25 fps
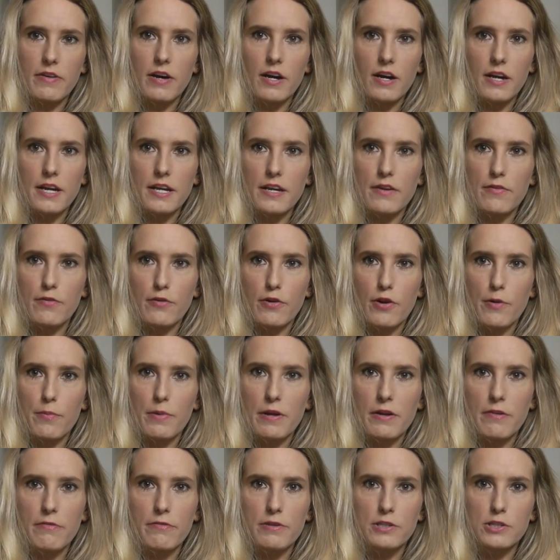height if you're a
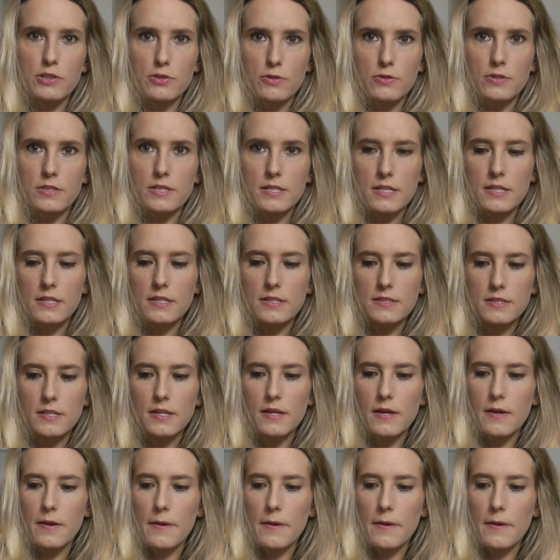bit of a short ass.